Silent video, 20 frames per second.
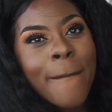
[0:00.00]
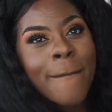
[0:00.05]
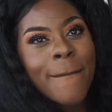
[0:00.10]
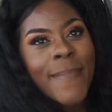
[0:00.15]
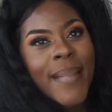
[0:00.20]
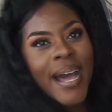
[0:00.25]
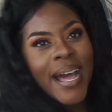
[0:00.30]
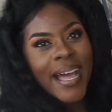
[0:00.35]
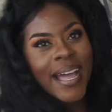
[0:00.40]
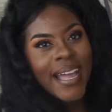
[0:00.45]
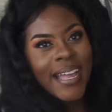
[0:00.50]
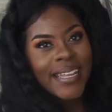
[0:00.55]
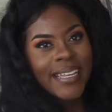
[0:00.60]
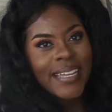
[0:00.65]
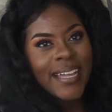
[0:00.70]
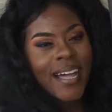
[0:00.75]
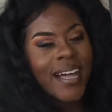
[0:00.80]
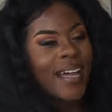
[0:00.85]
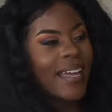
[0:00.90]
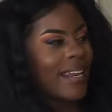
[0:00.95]
my
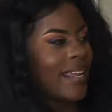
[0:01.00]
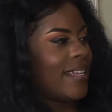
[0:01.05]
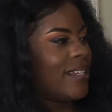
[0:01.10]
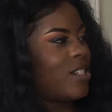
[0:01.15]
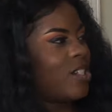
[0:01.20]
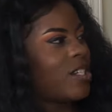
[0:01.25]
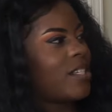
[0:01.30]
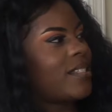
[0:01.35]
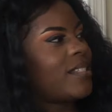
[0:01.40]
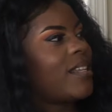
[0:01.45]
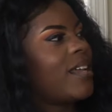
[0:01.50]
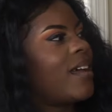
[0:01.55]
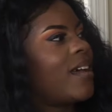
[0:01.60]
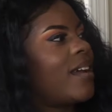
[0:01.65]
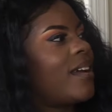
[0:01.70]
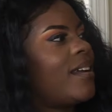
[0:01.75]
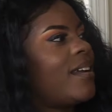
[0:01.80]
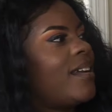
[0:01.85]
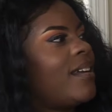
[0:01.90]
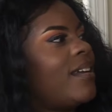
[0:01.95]
God. It's just
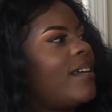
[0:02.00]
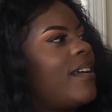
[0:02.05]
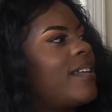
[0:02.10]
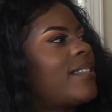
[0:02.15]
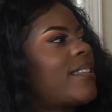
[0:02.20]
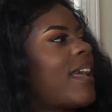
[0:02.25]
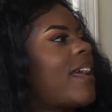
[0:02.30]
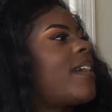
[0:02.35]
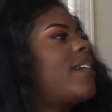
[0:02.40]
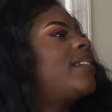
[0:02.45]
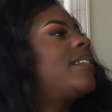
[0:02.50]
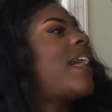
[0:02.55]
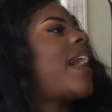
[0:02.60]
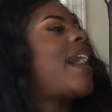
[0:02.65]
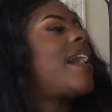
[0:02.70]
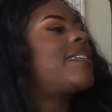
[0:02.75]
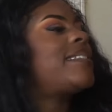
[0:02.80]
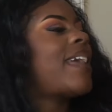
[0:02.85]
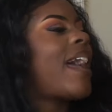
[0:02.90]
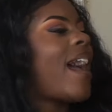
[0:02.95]
it's like a
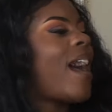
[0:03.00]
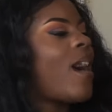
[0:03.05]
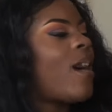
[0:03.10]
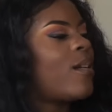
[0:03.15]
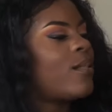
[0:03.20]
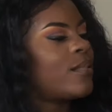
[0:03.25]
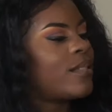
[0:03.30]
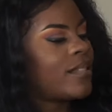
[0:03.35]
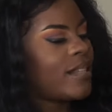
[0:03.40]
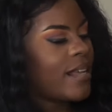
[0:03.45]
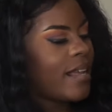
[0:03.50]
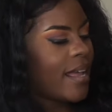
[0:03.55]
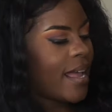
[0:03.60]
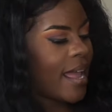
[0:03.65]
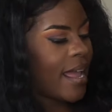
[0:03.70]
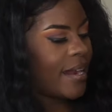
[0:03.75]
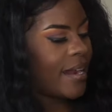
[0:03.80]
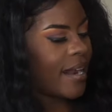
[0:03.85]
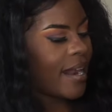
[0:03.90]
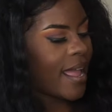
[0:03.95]
glass house
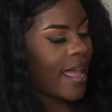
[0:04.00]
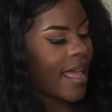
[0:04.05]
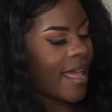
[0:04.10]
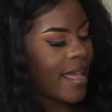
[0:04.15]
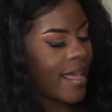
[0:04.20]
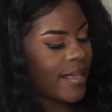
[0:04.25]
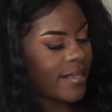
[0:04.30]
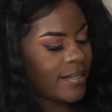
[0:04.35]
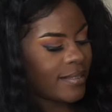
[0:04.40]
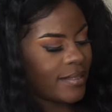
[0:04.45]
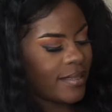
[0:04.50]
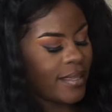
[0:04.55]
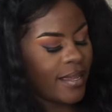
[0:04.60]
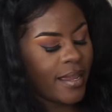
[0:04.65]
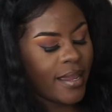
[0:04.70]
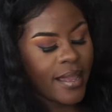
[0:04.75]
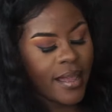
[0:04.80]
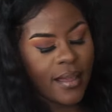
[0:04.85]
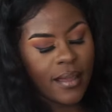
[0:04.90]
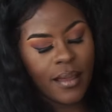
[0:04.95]
and it has
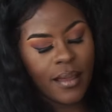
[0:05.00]
the